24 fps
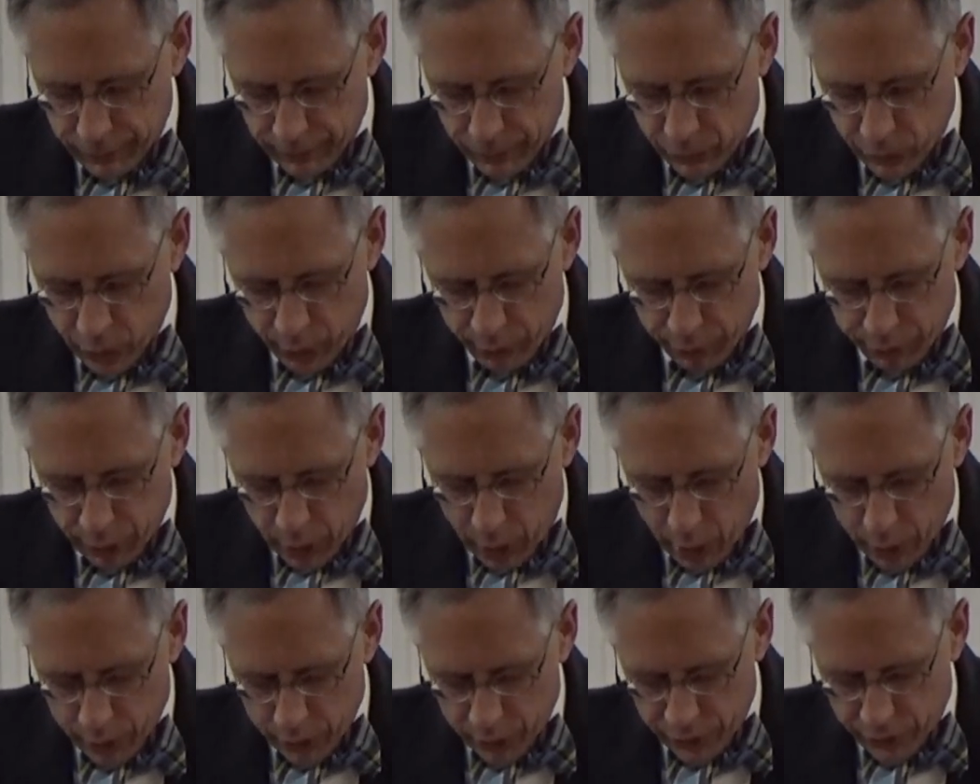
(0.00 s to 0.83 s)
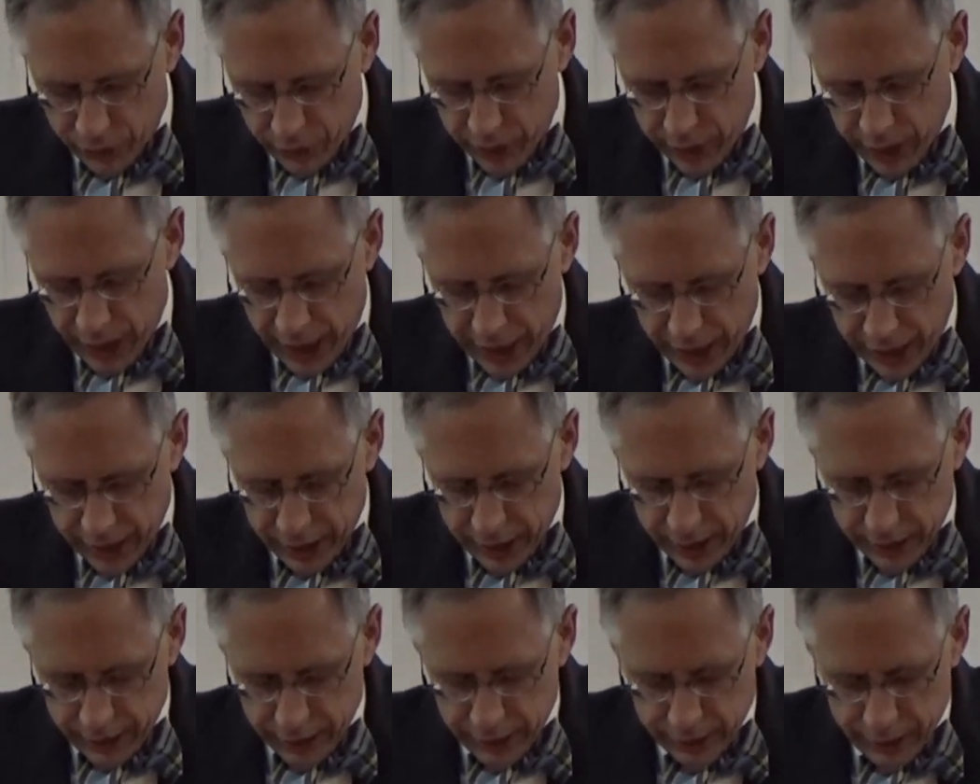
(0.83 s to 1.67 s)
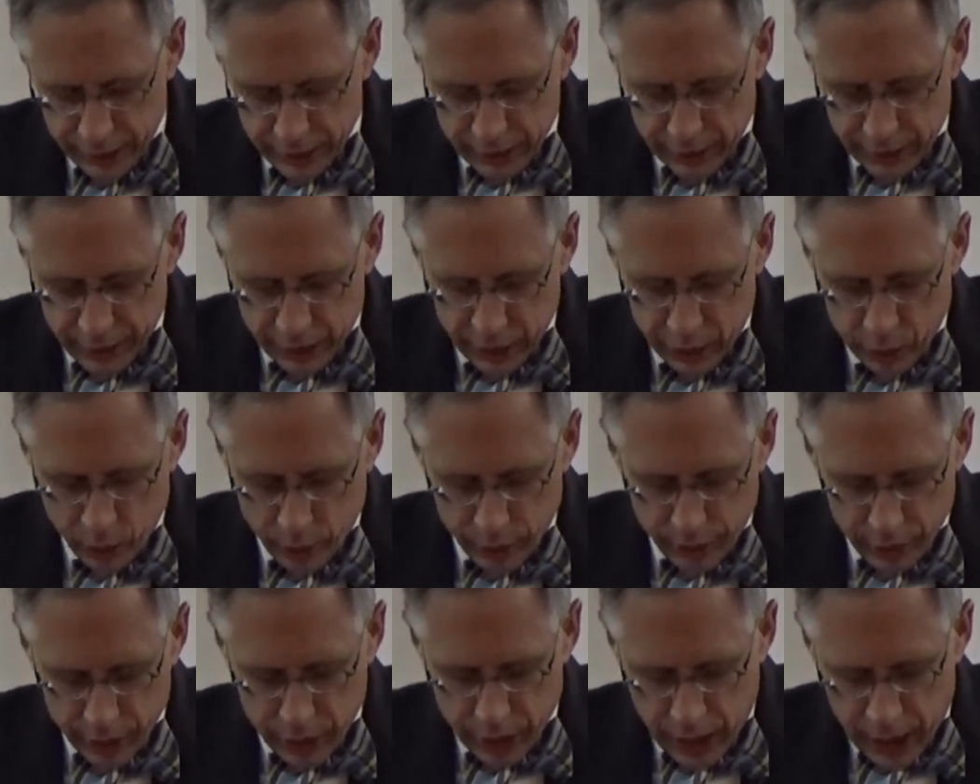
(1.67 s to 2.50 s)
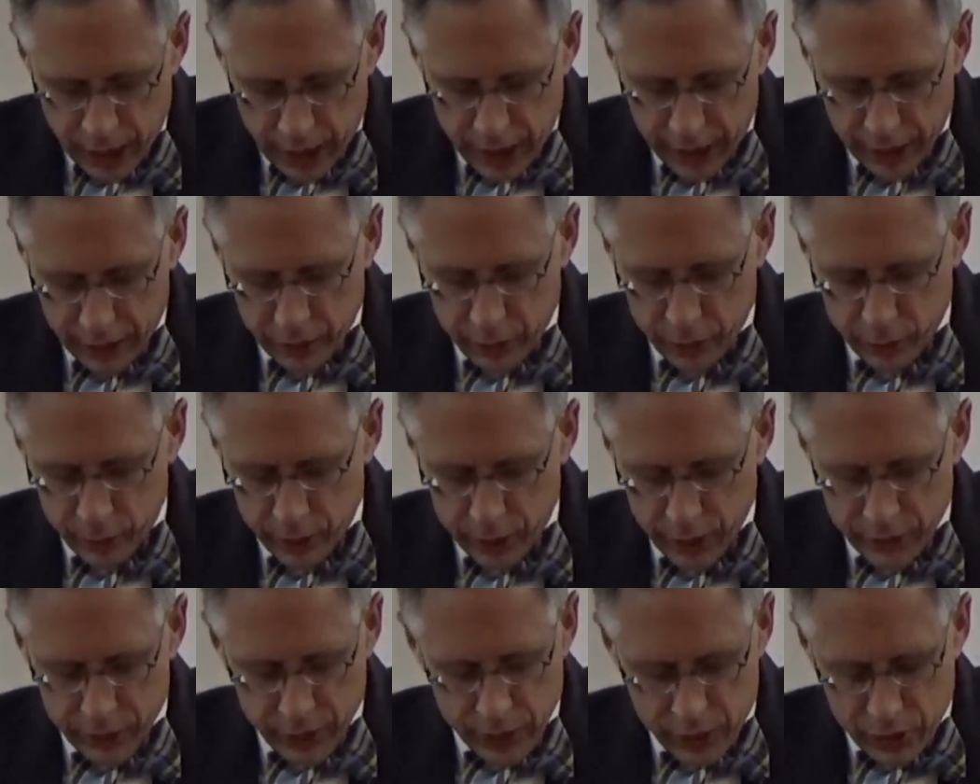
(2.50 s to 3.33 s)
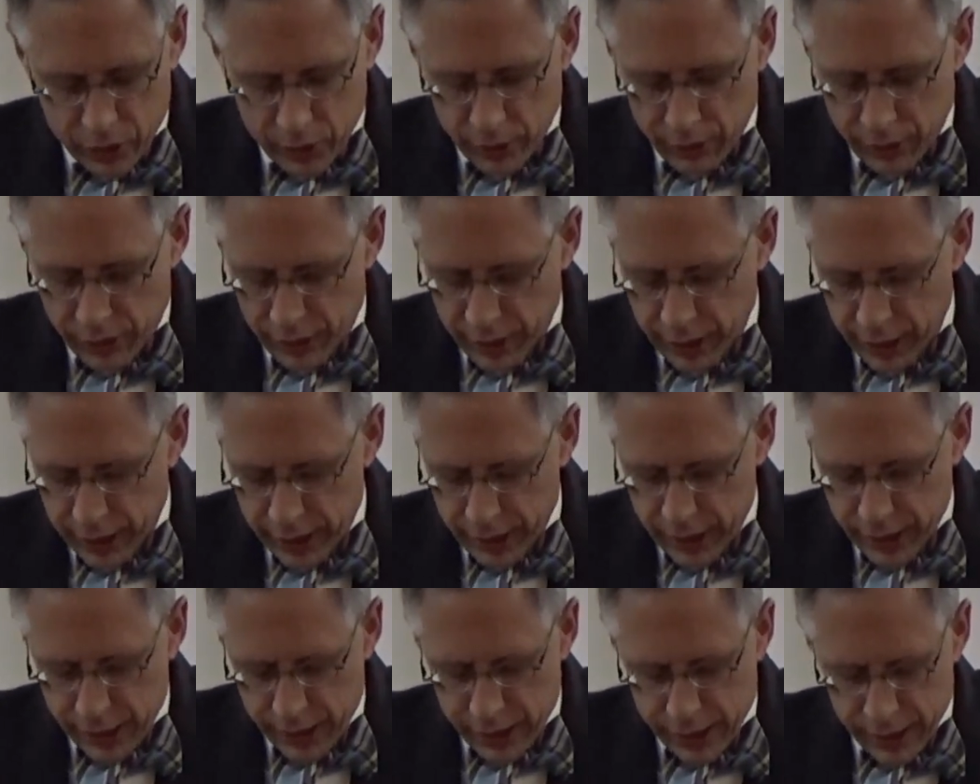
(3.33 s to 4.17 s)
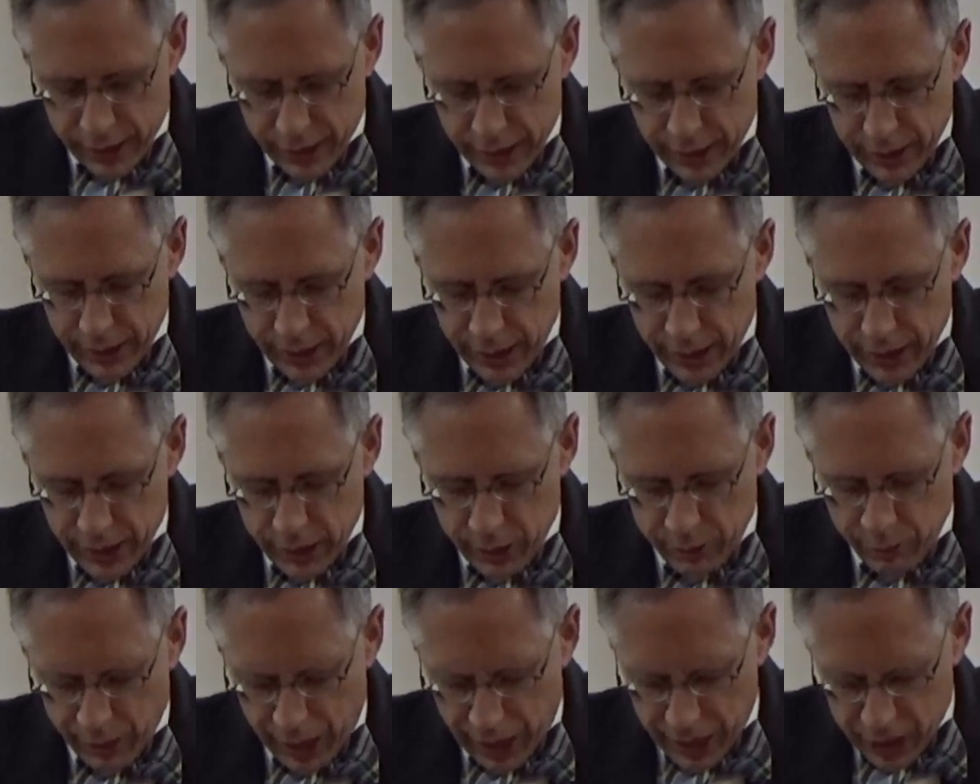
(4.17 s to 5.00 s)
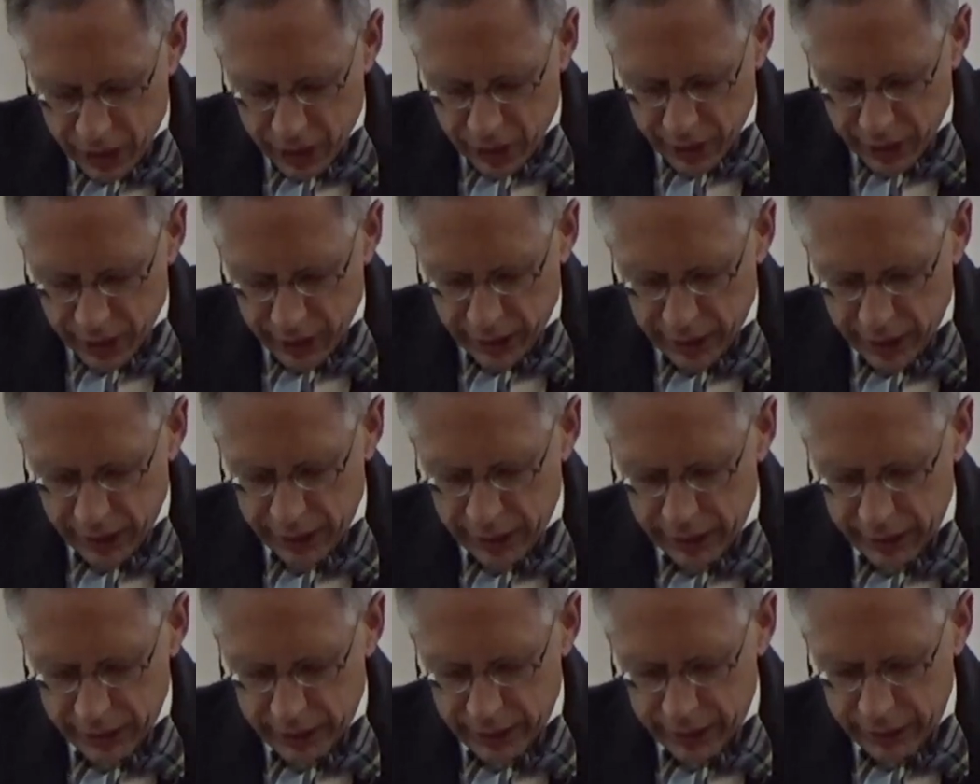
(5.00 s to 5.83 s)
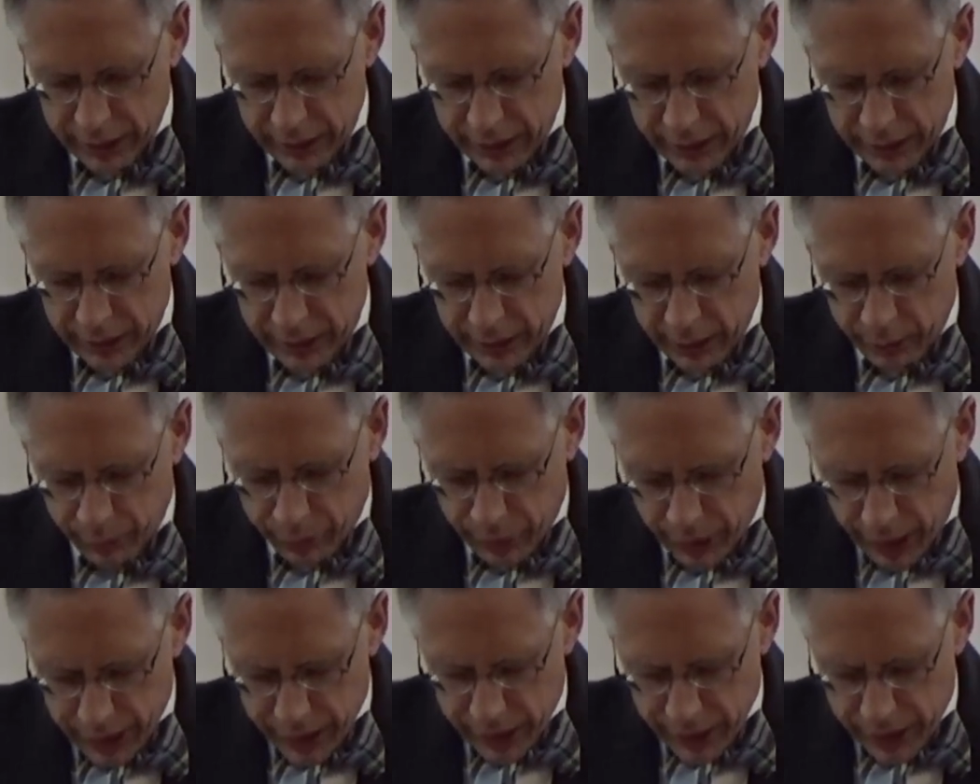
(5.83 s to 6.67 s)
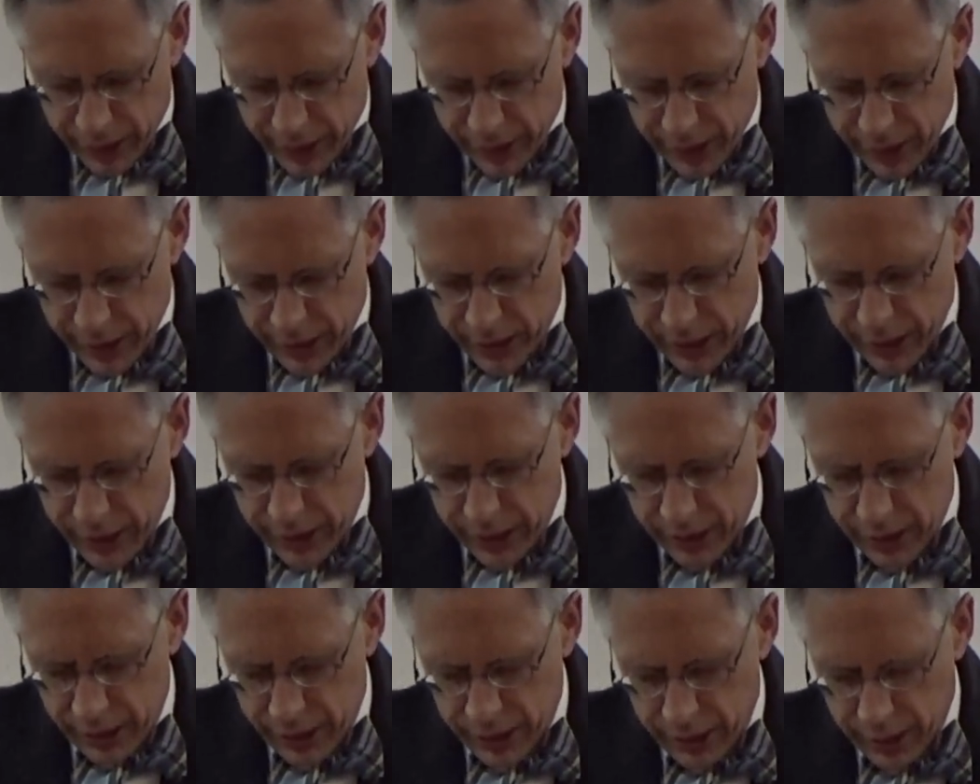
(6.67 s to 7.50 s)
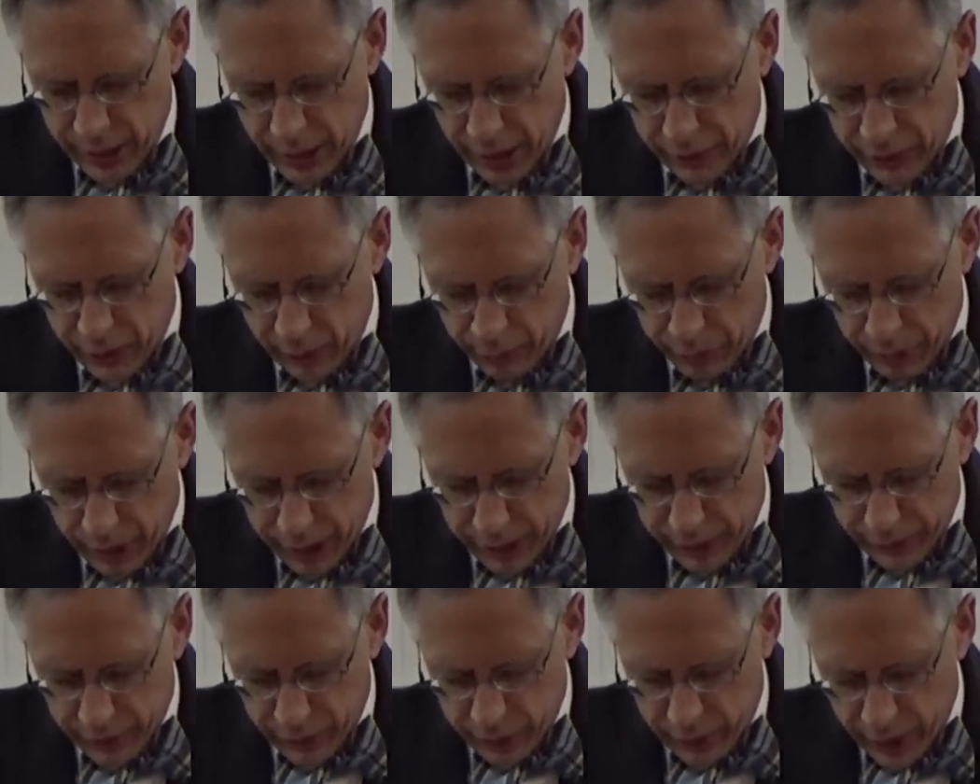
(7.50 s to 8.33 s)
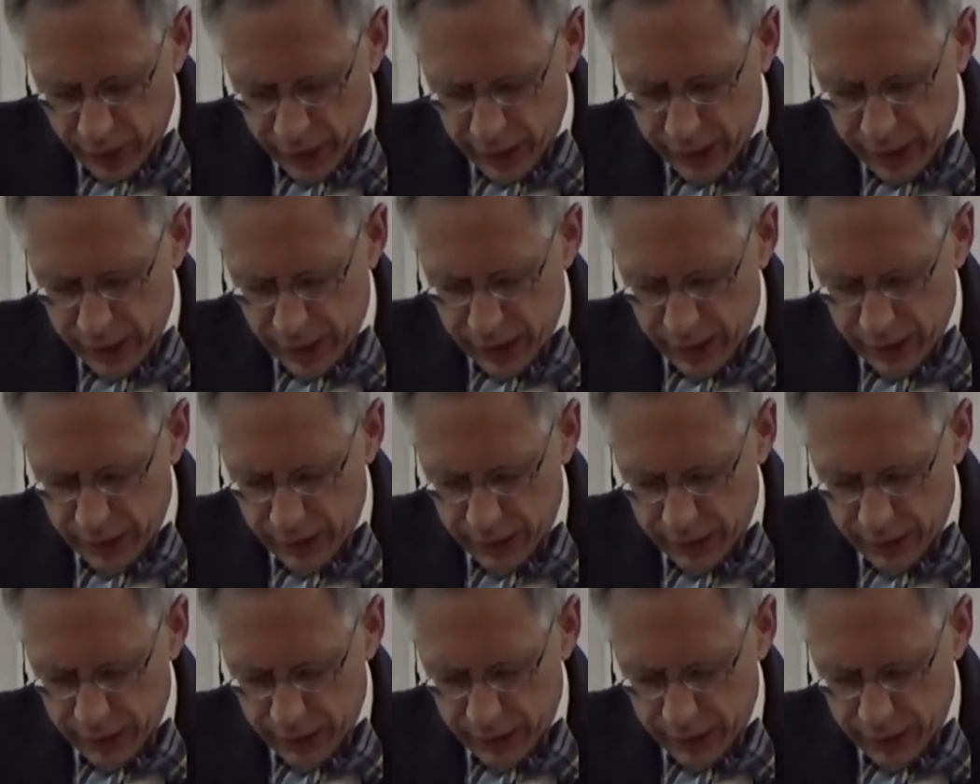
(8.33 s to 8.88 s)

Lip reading: You're prone to forgetting that You are the God who gives us good things, and especially the preciousness of the blood of Christ.